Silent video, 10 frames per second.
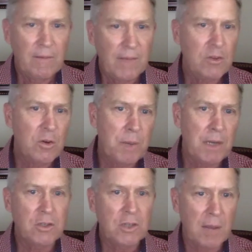they do a
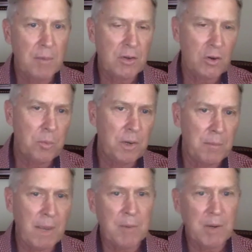better job
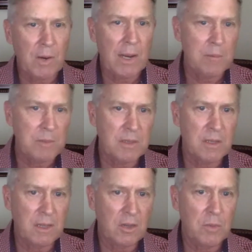interpreting mammograms
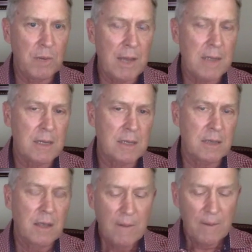than the human eye does.